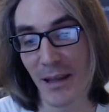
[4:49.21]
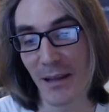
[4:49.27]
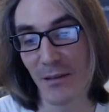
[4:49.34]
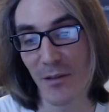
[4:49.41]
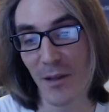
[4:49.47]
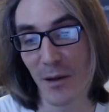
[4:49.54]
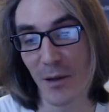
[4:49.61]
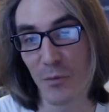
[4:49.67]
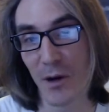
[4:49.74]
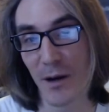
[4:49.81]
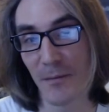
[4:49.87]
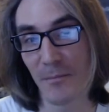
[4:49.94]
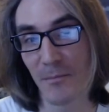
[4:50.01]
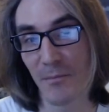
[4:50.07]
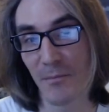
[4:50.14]
in
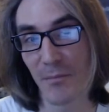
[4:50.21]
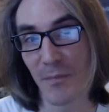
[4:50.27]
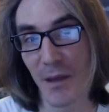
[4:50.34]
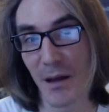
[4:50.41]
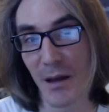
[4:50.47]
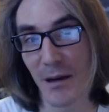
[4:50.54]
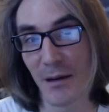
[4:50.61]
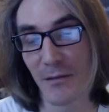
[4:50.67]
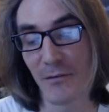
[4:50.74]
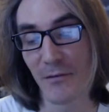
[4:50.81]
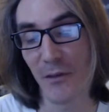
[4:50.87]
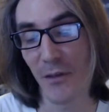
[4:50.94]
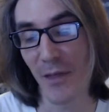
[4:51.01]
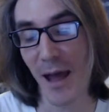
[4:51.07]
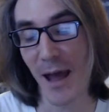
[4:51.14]
Sudbury
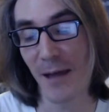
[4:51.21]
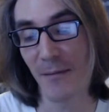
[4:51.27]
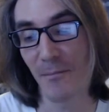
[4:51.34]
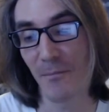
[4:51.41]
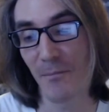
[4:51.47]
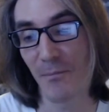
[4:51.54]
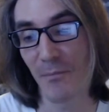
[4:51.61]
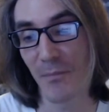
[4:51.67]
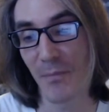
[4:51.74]
for that.